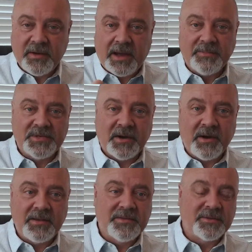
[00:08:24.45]
I'm
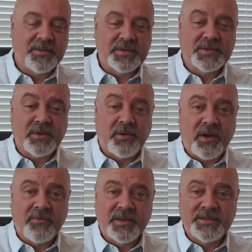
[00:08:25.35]
sorry it took so
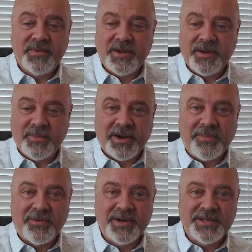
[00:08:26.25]
long for this video, but I
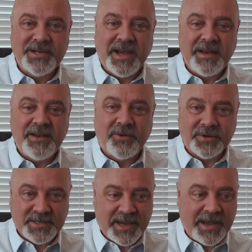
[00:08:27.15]
appreciate your
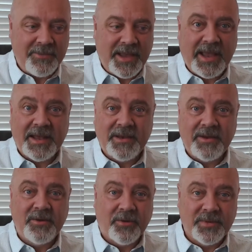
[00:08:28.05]
time and
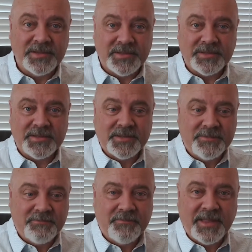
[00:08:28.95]
your business.
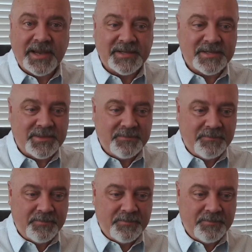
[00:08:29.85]
Thanks.